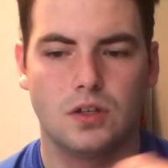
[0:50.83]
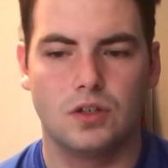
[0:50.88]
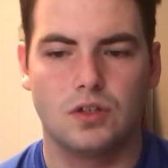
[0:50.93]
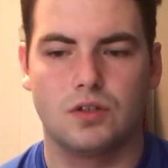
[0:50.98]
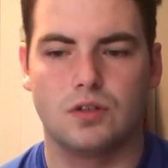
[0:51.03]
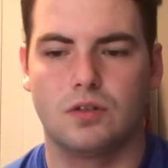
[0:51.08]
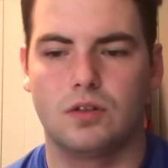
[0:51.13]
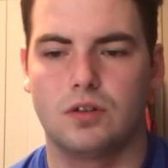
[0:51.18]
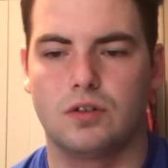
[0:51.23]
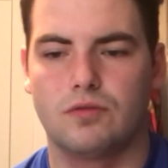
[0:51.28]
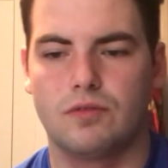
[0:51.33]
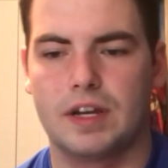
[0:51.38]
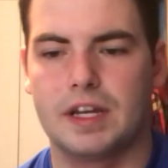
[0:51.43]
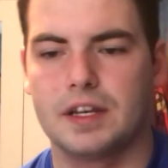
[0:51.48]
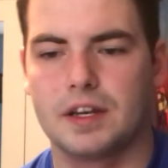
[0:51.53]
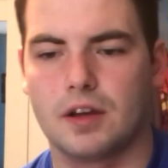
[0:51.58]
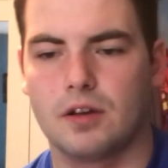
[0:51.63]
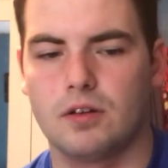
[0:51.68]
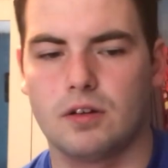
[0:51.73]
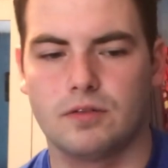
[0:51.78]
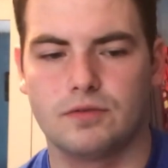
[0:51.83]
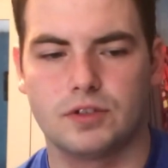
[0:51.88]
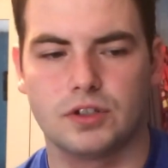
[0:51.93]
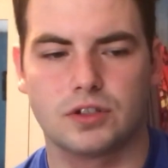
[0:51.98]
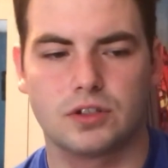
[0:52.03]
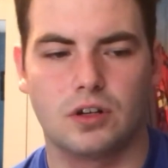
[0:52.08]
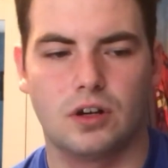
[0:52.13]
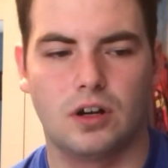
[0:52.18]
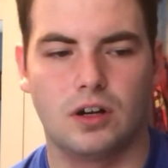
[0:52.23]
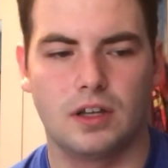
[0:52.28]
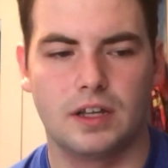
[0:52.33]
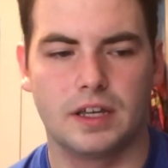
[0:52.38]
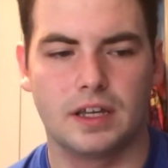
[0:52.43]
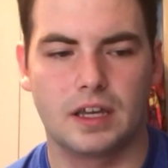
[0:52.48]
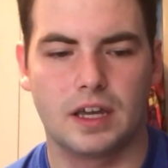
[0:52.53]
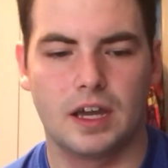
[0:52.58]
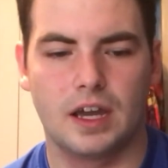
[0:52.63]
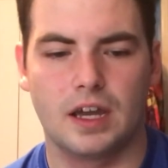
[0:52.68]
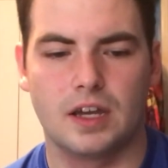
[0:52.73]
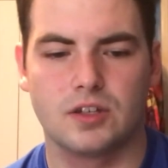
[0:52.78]
So right now I've just got
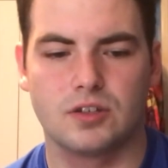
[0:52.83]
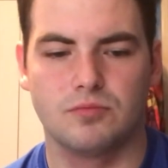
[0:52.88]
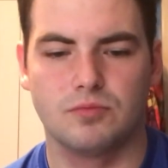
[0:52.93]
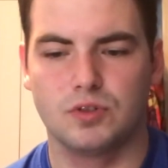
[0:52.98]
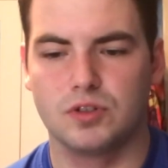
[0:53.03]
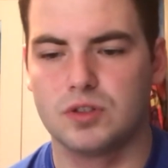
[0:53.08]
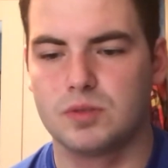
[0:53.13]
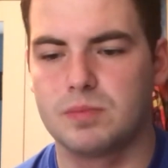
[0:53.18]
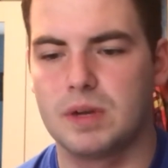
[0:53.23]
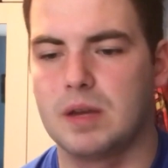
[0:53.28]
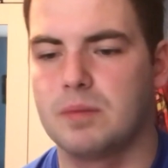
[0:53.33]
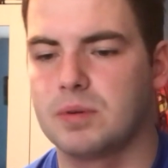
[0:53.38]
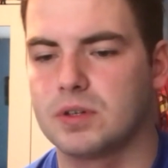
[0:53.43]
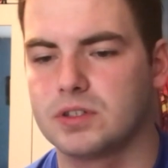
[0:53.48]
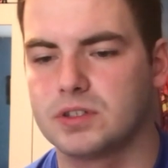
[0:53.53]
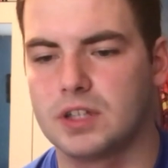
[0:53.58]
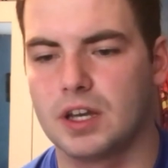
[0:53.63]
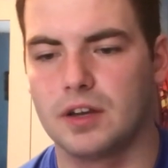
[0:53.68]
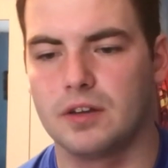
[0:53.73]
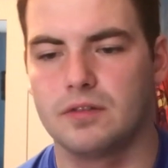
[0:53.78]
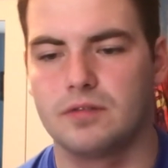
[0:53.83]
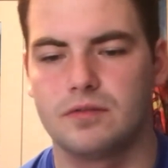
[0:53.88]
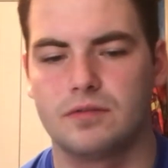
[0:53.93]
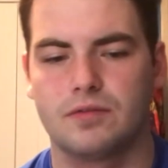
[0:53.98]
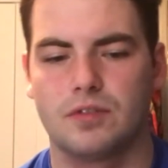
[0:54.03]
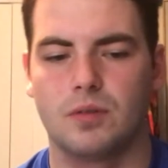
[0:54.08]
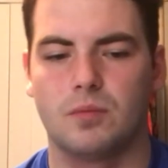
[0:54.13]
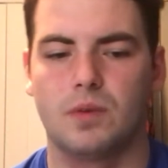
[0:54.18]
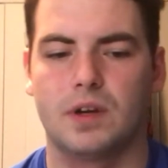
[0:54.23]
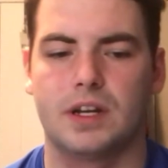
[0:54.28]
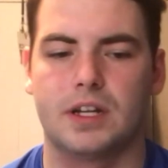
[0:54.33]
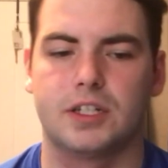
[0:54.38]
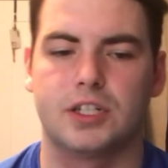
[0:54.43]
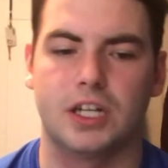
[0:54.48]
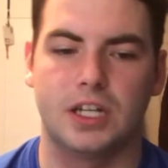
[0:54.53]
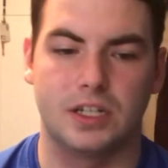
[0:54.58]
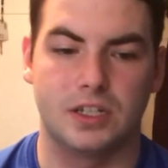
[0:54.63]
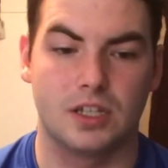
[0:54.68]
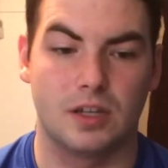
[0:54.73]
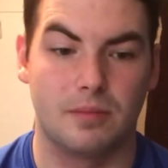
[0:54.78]
some newspapers down from when I
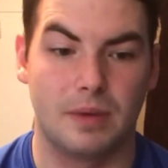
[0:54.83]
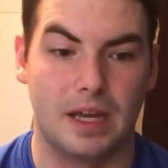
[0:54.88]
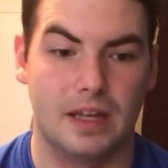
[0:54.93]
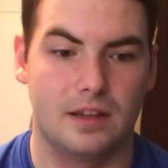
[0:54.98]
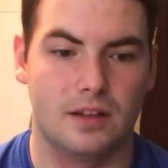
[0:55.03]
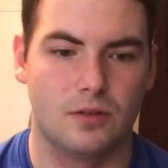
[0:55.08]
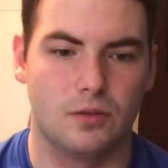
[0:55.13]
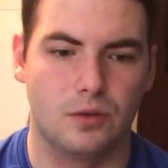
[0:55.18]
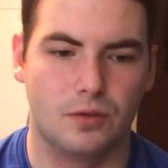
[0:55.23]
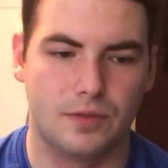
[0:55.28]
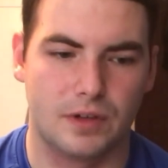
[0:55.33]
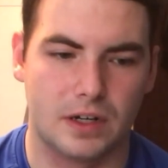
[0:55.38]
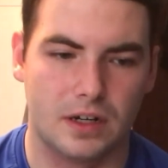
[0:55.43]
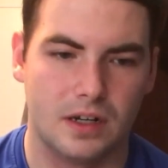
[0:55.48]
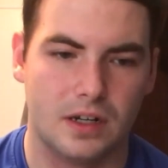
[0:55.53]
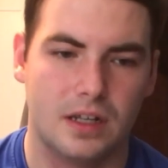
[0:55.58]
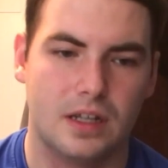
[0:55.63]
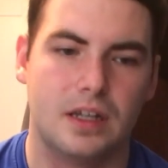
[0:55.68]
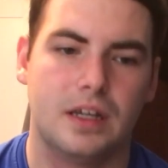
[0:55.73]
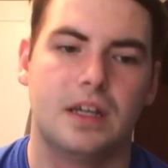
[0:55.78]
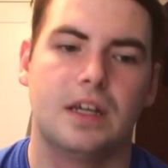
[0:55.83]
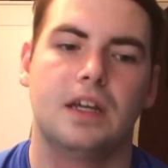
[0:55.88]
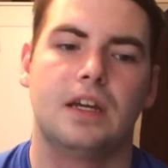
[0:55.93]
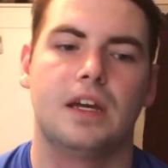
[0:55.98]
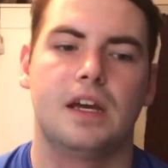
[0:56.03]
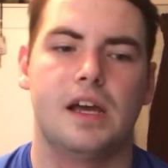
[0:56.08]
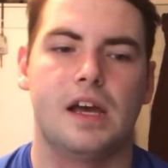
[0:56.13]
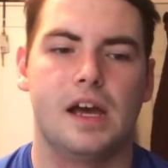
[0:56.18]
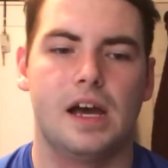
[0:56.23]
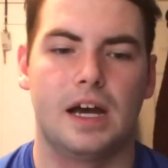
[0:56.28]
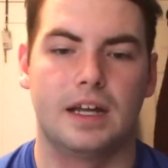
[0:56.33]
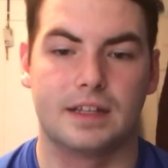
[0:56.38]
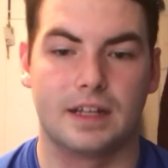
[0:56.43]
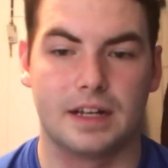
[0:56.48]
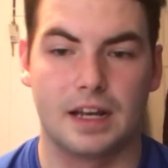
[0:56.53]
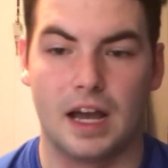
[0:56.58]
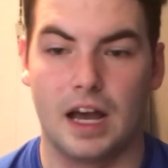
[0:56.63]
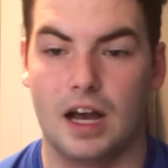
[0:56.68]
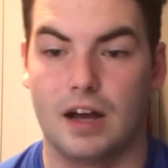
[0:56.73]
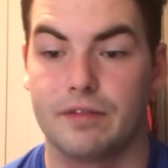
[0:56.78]
changed the bedding over. I
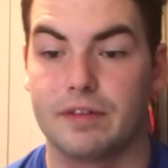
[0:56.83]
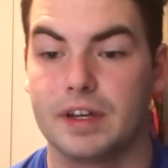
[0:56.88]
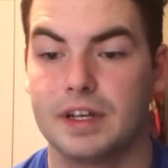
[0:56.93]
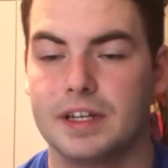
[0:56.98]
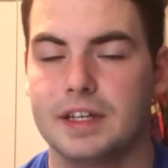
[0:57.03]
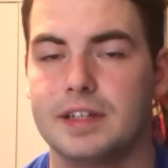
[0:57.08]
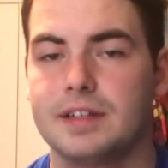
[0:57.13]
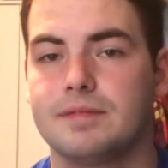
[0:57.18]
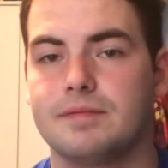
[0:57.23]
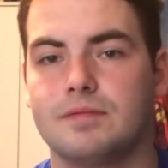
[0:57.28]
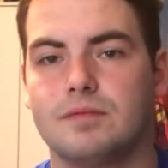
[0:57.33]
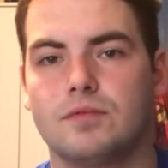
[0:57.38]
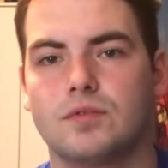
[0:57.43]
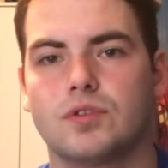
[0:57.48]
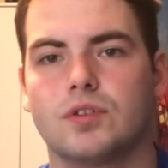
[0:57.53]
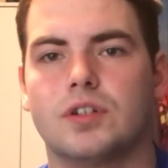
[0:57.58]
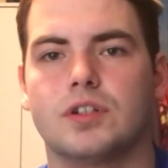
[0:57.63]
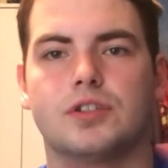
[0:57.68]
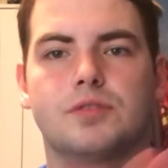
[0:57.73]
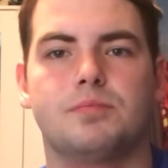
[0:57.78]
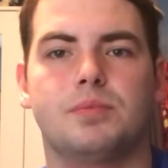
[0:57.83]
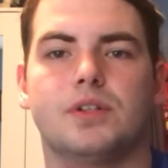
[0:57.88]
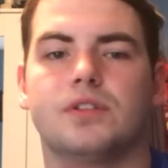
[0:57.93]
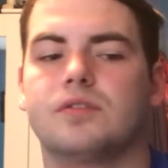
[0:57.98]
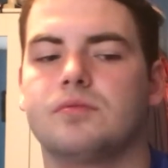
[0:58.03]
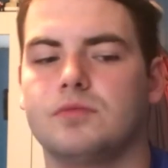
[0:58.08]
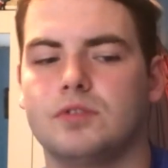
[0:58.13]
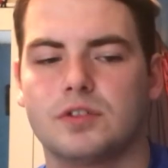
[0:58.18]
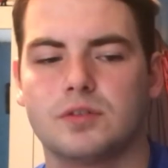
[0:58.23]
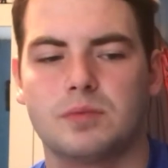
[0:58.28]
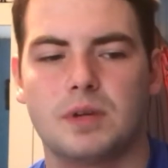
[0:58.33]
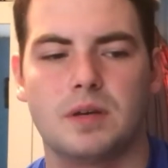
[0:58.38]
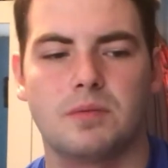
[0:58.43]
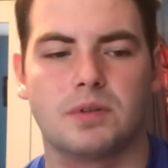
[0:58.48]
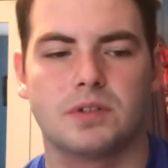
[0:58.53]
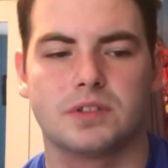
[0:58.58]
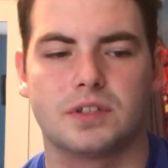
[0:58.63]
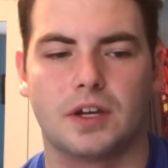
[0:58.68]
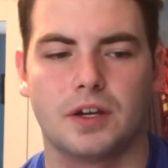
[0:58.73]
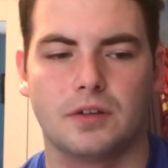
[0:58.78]
didn't have any, so I just put some
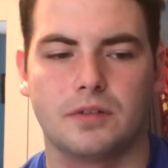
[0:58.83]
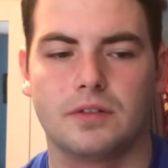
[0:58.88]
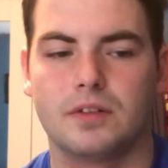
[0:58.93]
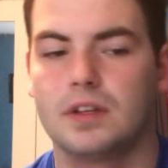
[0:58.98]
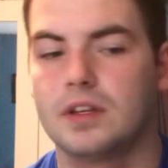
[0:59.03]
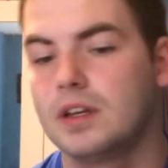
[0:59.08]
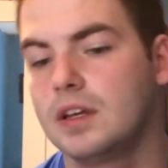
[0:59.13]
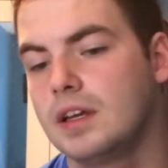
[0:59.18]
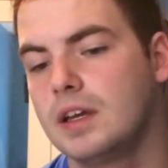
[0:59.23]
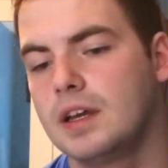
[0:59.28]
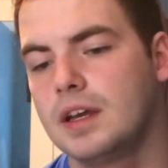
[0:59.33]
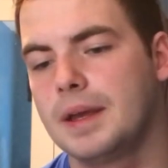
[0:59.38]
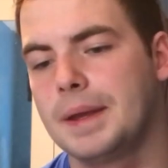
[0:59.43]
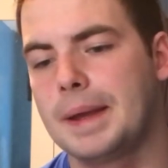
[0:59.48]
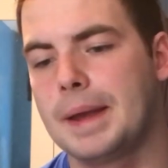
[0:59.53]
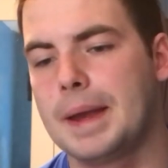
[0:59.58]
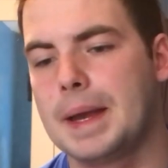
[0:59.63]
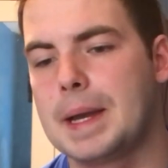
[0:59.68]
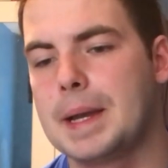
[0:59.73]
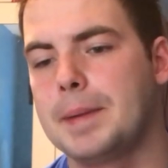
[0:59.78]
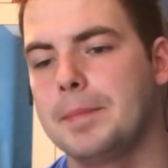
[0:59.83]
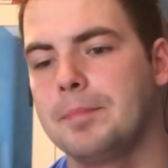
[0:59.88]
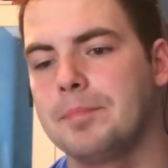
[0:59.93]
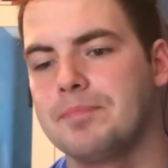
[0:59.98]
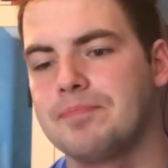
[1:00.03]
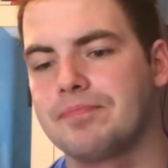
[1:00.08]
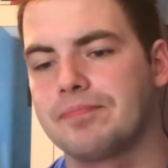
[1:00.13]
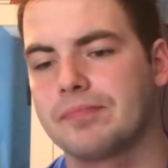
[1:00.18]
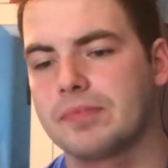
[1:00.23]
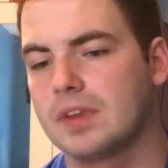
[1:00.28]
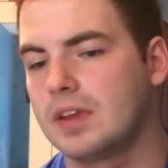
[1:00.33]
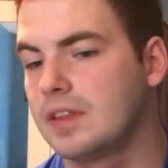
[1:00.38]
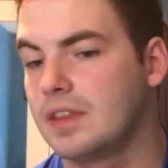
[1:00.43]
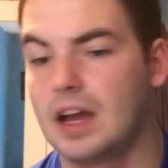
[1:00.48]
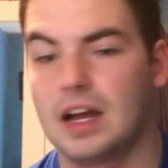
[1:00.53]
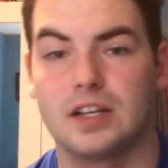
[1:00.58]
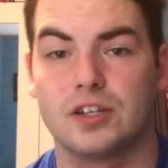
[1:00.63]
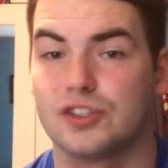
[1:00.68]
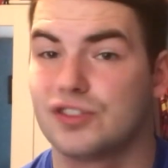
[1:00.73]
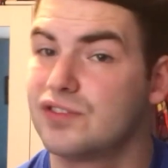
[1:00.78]
newspapers down, and
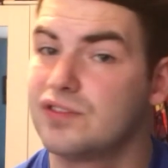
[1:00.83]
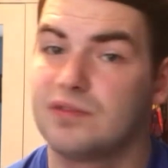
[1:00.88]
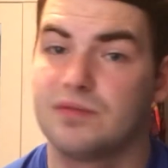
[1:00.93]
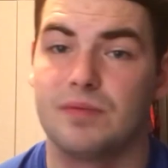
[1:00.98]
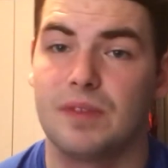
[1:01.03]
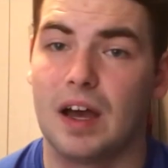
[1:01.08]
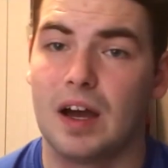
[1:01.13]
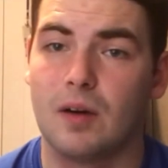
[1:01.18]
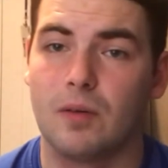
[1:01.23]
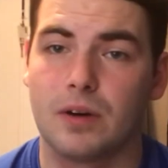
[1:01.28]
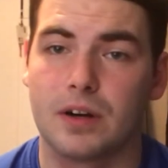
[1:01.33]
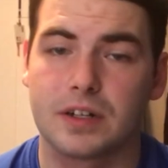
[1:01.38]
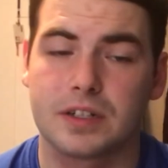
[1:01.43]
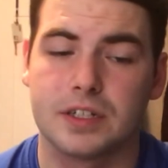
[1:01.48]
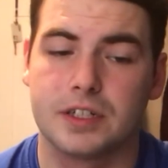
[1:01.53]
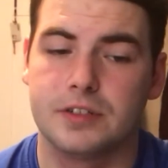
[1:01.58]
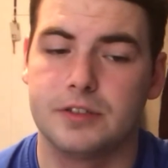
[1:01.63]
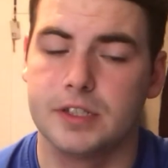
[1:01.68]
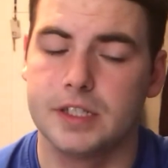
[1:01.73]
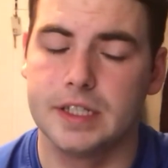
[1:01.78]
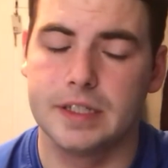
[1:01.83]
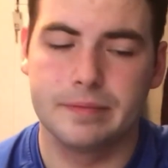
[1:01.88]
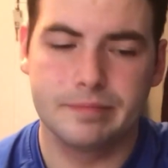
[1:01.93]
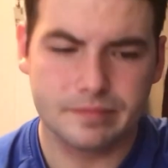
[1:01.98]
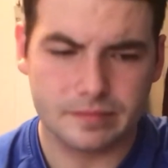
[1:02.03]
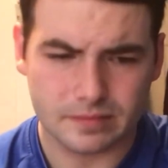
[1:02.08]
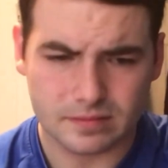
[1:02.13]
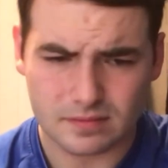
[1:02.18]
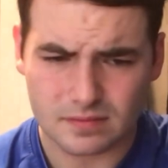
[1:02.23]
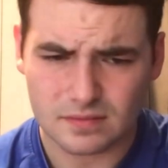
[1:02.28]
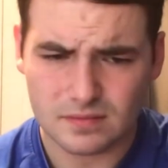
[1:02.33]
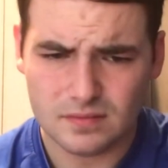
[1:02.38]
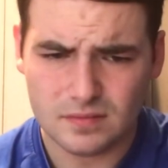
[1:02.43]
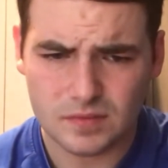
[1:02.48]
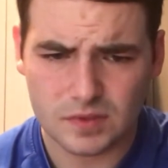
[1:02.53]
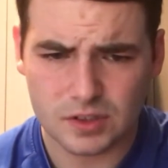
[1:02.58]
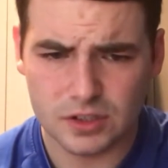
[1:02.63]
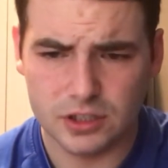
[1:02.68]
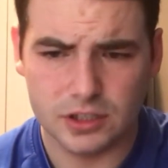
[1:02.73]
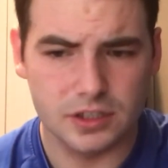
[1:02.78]
that works a treat.
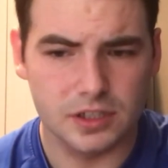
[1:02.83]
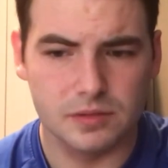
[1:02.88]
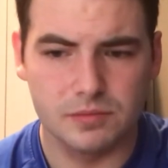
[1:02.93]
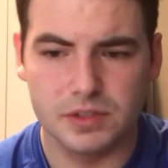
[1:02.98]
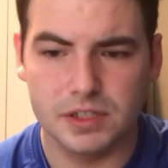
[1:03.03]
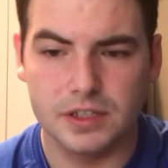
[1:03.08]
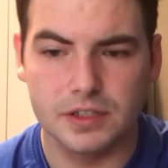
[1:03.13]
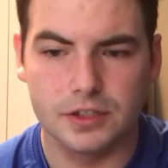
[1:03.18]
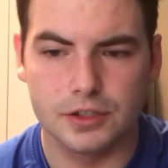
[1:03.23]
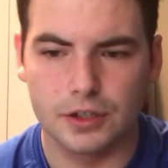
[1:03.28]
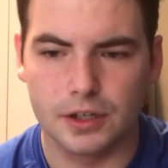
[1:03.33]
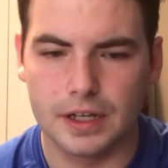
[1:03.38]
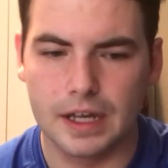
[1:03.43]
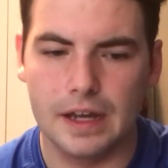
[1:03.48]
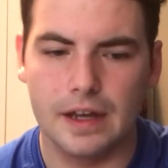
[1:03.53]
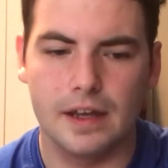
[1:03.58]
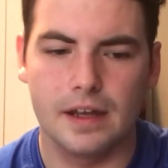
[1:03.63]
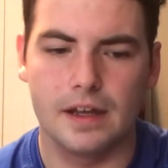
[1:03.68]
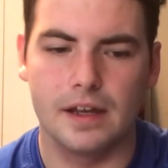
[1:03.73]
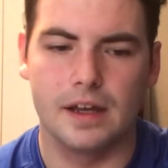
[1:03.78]
She seems to enjoy it.